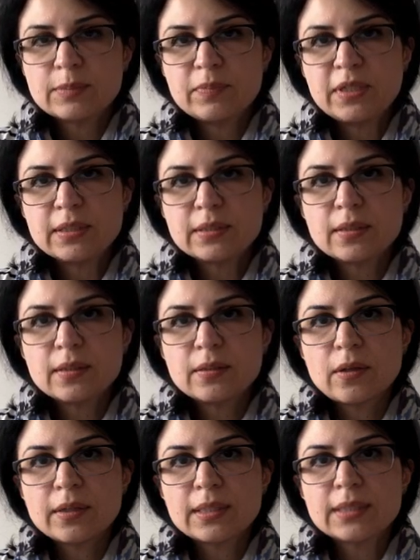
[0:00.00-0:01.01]
being the
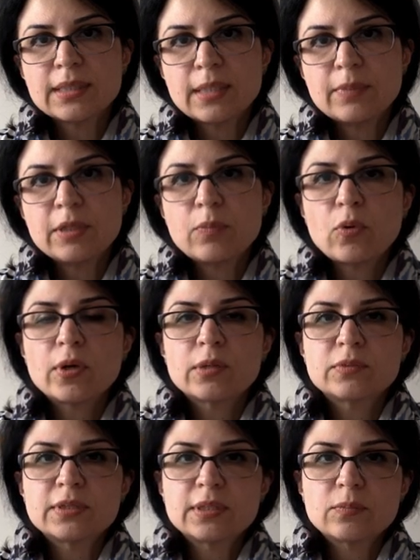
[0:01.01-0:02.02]
longest epic poem
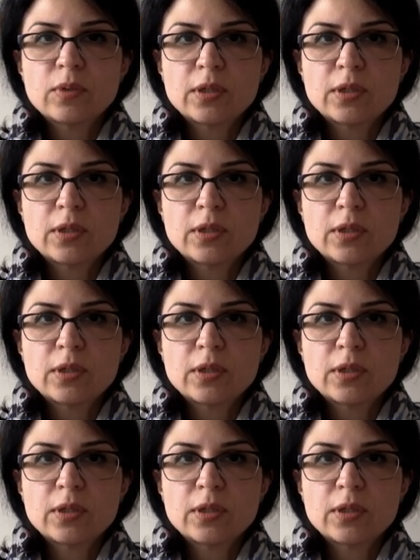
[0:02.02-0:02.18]
written